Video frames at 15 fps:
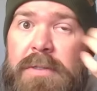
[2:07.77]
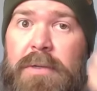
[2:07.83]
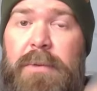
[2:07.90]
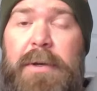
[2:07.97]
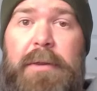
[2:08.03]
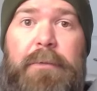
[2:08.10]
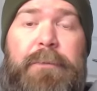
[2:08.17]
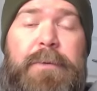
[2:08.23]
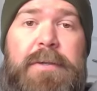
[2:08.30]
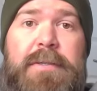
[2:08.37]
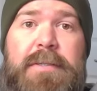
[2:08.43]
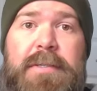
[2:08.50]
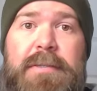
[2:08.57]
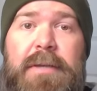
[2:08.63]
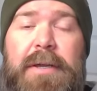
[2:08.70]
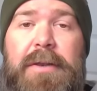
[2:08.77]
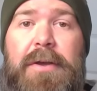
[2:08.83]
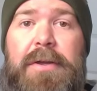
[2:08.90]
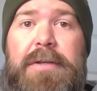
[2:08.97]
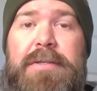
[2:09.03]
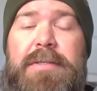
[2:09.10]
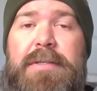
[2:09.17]
So one of the first things I
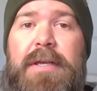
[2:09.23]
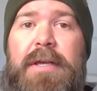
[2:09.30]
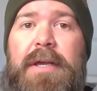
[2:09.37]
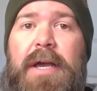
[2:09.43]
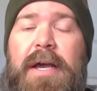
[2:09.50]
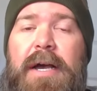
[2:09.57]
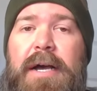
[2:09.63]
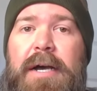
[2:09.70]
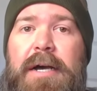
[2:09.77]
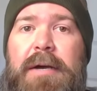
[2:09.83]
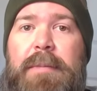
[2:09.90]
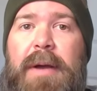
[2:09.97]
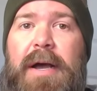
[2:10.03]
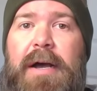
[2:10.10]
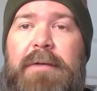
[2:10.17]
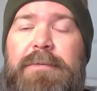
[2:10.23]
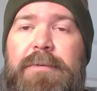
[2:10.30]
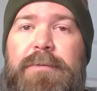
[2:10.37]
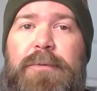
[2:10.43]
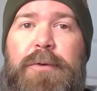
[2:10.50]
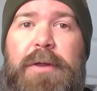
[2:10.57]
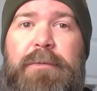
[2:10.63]
noticed
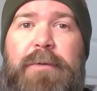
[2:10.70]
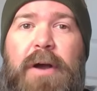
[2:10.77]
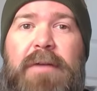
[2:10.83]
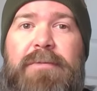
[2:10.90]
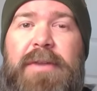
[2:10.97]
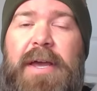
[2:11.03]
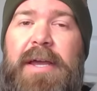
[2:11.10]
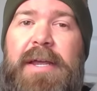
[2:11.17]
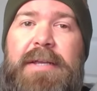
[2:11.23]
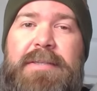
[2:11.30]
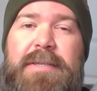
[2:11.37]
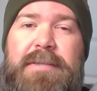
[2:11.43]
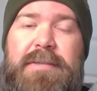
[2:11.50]
after 45 days,